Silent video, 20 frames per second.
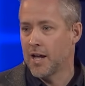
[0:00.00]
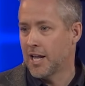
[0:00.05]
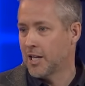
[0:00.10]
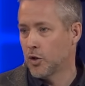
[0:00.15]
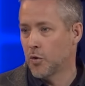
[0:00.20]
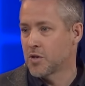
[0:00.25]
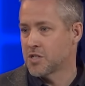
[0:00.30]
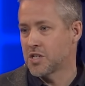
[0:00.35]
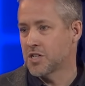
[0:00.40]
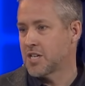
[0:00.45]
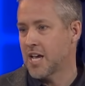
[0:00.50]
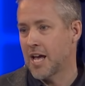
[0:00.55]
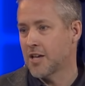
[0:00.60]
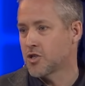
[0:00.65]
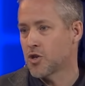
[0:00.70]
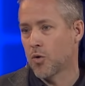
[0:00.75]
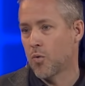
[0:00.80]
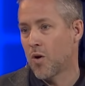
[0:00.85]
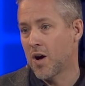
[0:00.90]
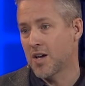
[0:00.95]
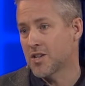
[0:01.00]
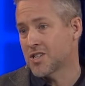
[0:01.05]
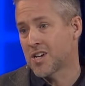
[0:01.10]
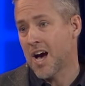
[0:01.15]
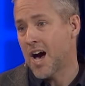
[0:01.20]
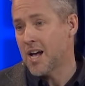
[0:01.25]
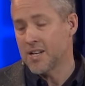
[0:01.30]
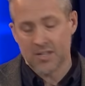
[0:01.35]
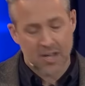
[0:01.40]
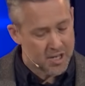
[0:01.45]
And Lewis's answer was
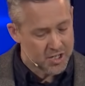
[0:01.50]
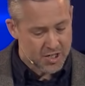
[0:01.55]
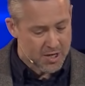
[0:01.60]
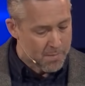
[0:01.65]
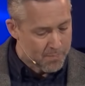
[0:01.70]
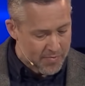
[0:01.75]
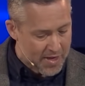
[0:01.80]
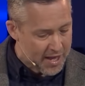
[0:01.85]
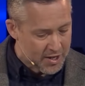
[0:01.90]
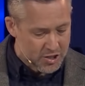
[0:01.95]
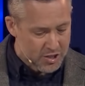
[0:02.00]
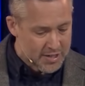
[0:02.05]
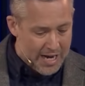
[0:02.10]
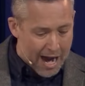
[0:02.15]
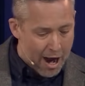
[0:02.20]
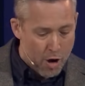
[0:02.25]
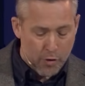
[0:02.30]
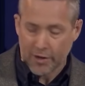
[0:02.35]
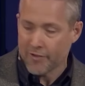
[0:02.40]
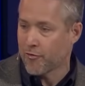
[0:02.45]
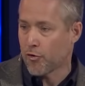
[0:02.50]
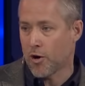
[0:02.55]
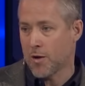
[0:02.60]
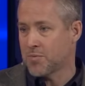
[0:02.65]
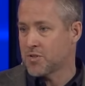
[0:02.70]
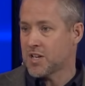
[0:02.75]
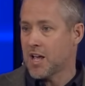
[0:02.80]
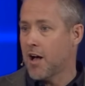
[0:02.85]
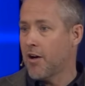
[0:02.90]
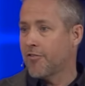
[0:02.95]
God does some things entirely for
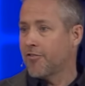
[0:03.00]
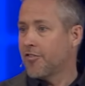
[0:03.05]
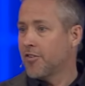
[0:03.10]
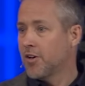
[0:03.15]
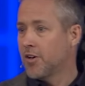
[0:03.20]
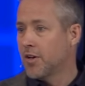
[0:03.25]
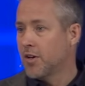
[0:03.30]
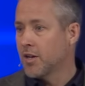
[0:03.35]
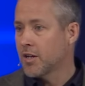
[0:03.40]
himself.